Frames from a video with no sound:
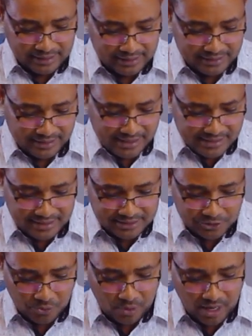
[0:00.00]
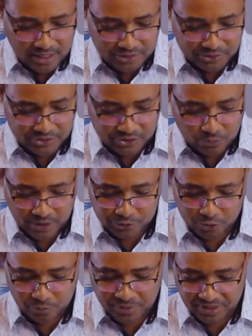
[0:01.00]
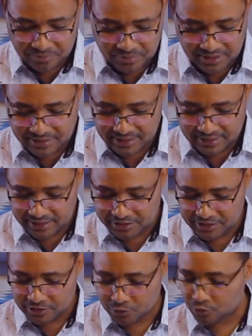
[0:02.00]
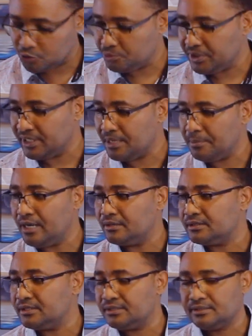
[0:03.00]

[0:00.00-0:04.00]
It isn't so hard to see why so many myths and legends would spring about,